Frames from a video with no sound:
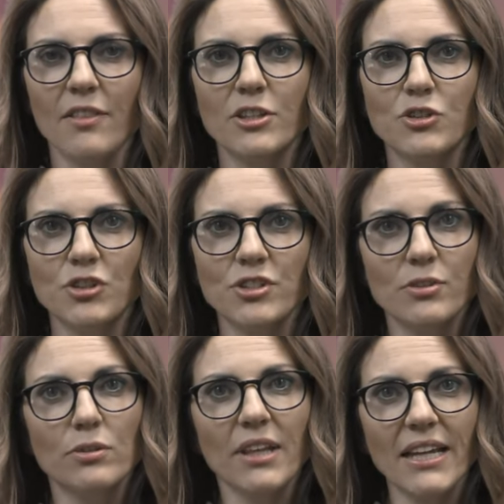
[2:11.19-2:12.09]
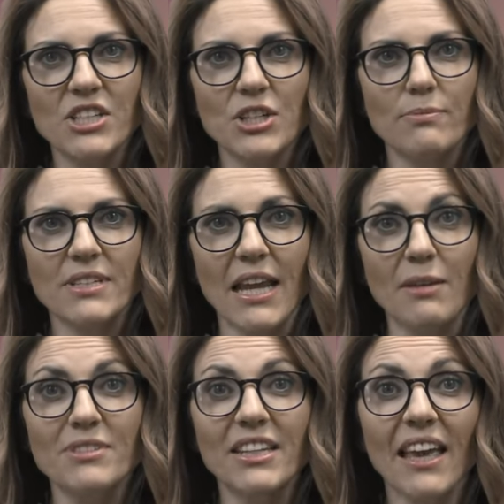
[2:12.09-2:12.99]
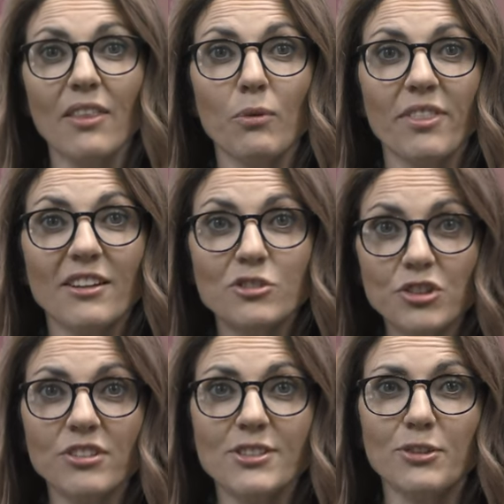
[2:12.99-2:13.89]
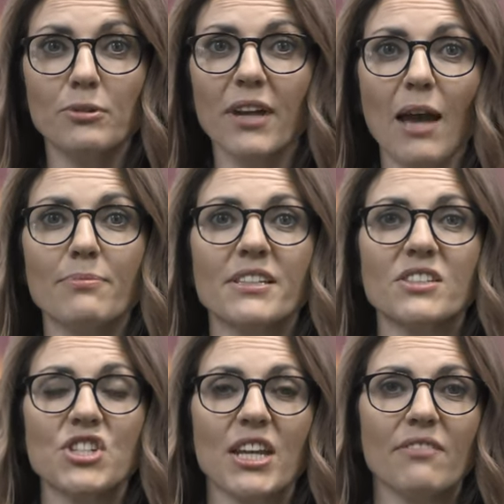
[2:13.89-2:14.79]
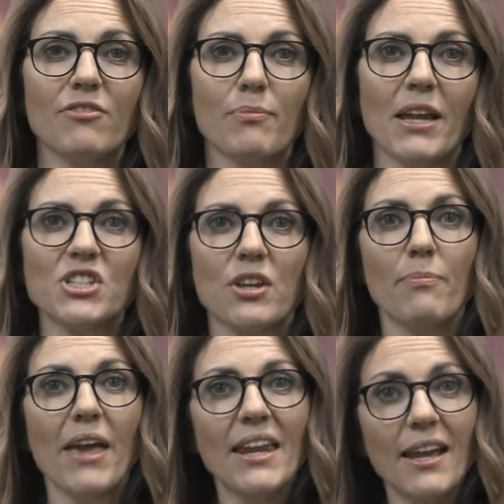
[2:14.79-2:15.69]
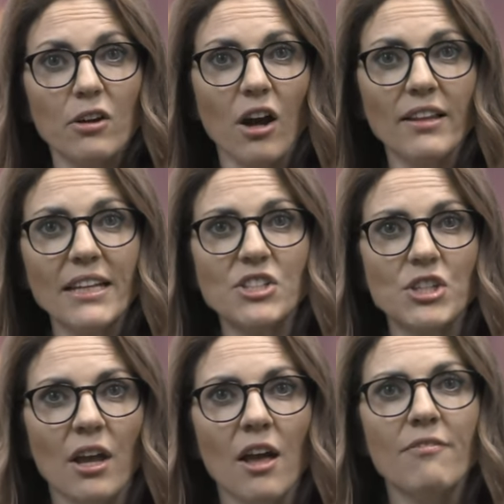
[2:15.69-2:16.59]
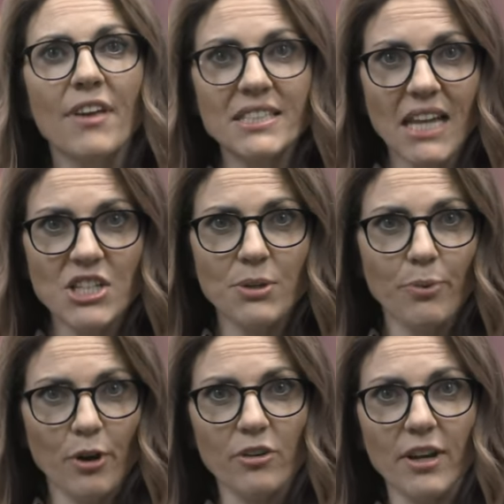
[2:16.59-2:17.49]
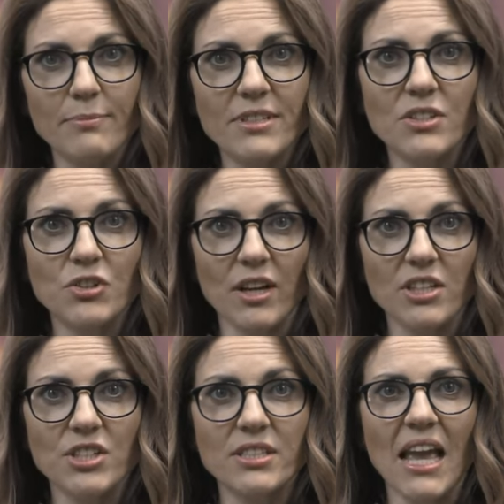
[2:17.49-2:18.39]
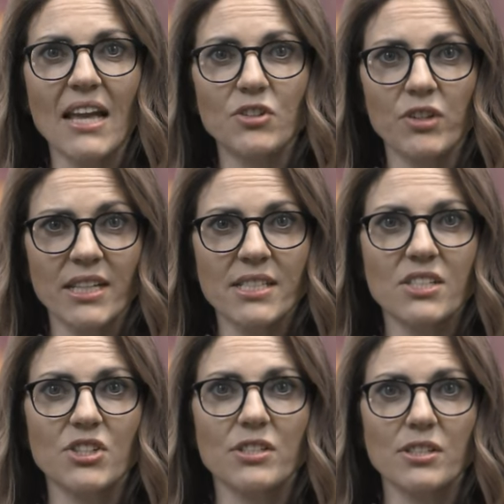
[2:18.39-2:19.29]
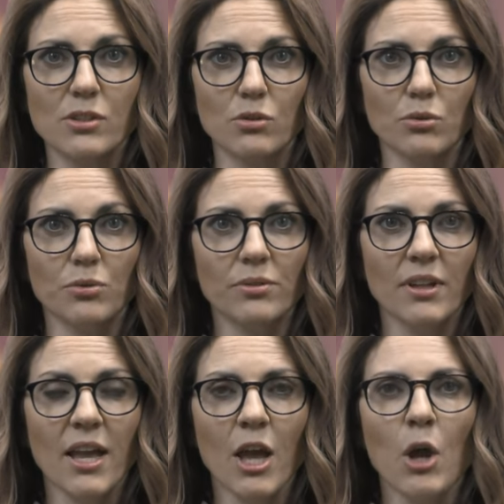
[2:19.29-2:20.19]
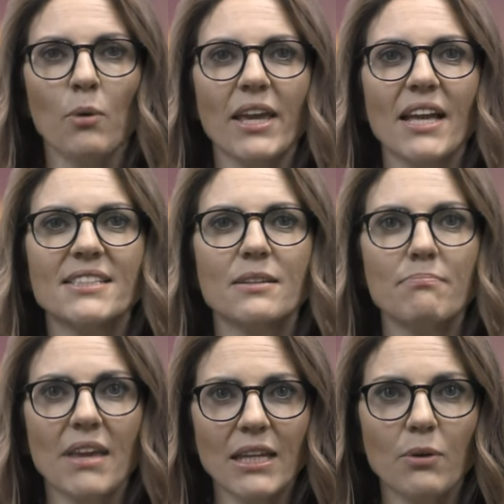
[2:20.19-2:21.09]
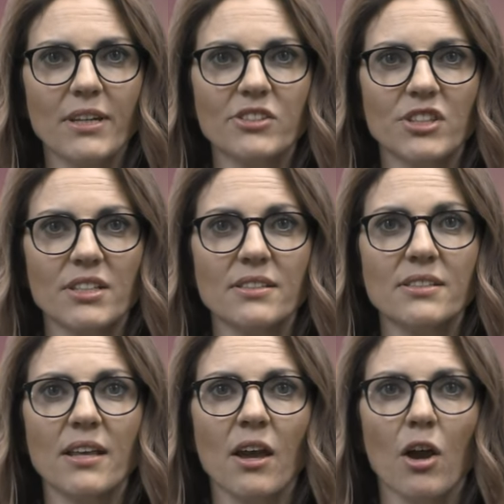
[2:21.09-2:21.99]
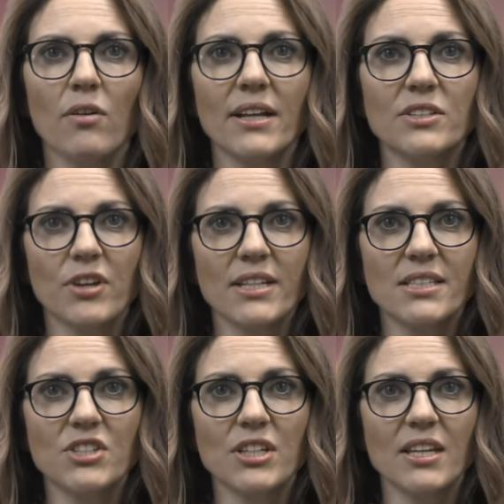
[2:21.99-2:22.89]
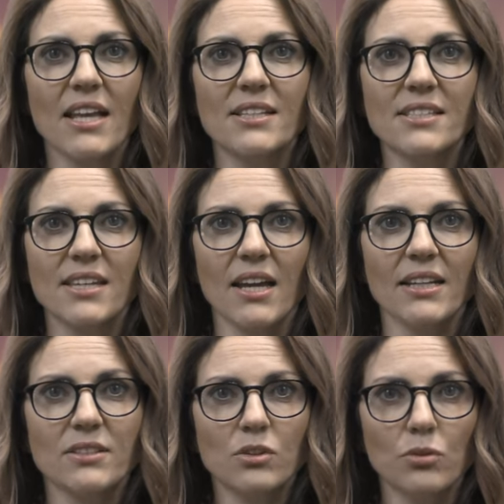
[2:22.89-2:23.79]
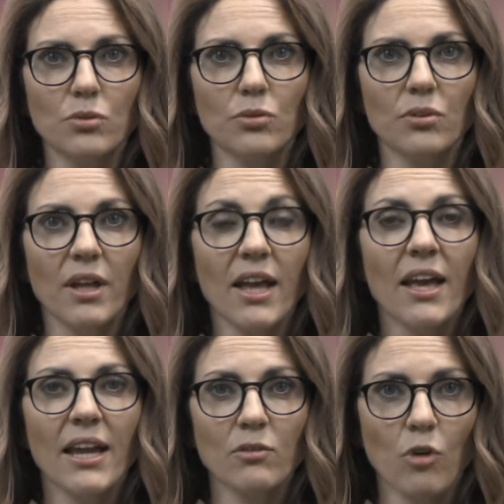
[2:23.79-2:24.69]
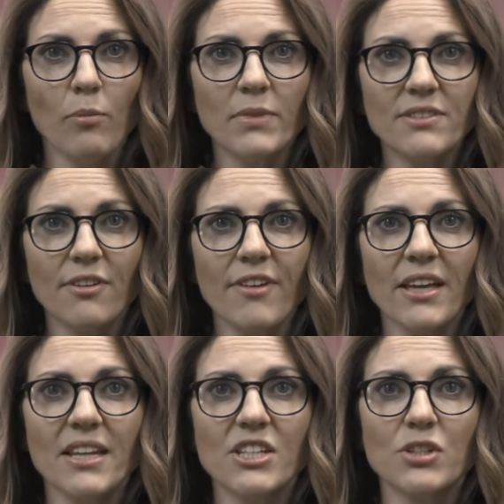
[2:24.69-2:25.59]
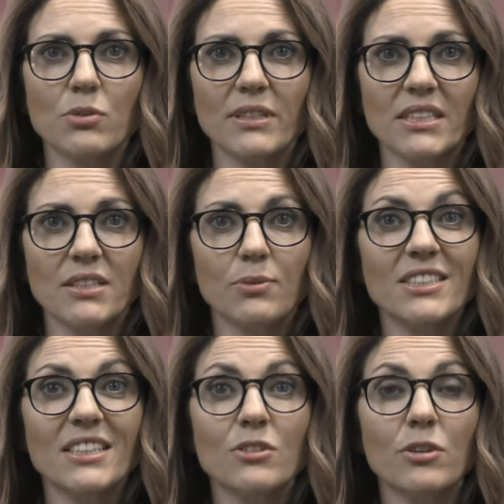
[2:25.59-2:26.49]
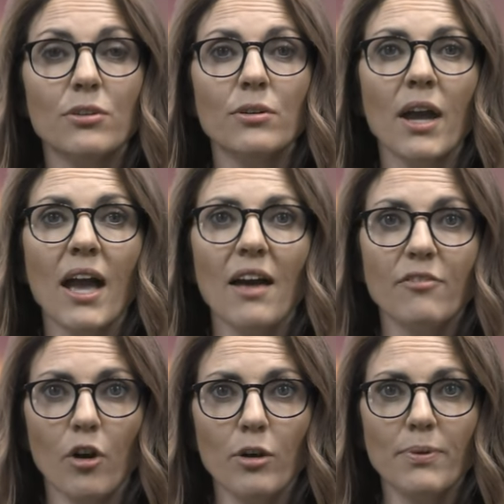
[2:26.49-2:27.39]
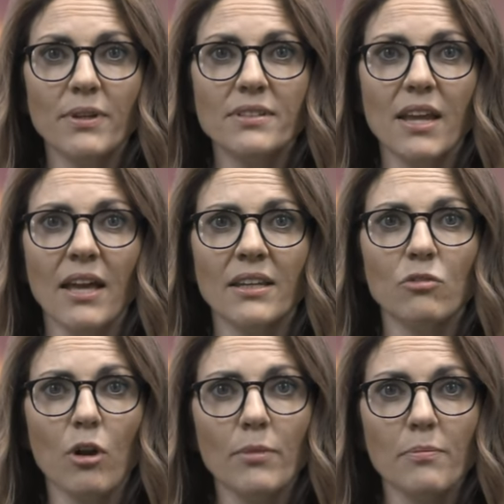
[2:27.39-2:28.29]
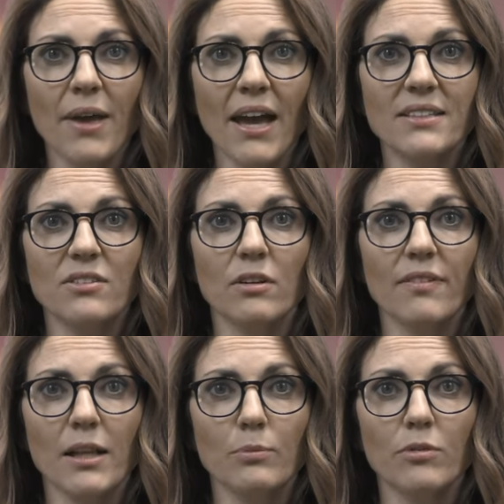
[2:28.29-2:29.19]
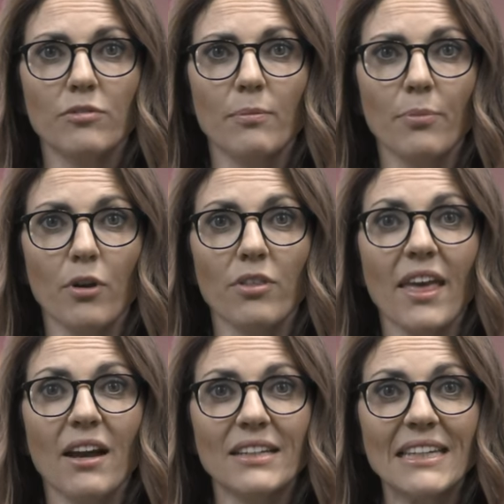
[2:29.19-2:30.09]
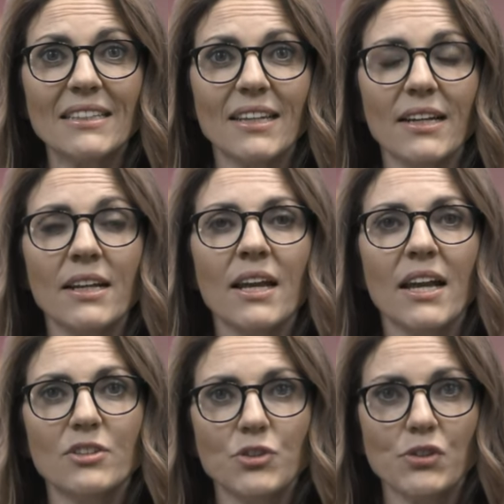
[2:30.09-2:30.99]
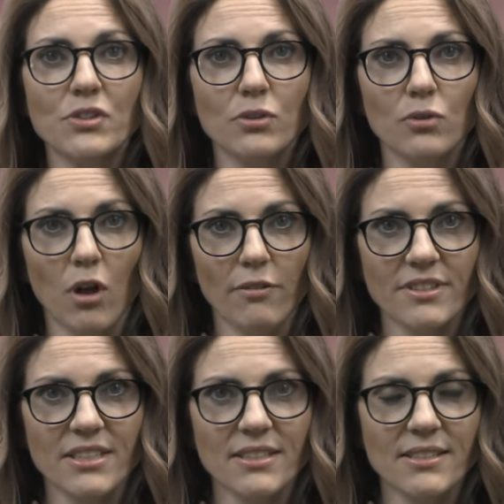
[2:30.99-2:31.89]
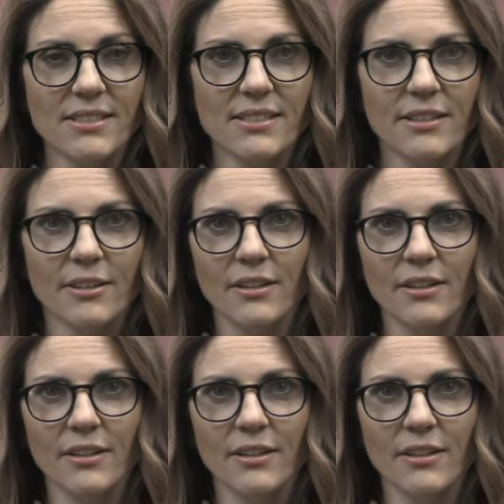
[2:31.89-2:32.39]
The junior school leadership team, together with our junior school captain, shared information about our college, foundation programs and structures, and transition to school. We answered many questions around transition and starting school. Enrolments for Foundation 2022 have opened and enrolment packs are available from both our kinder and junior school offices.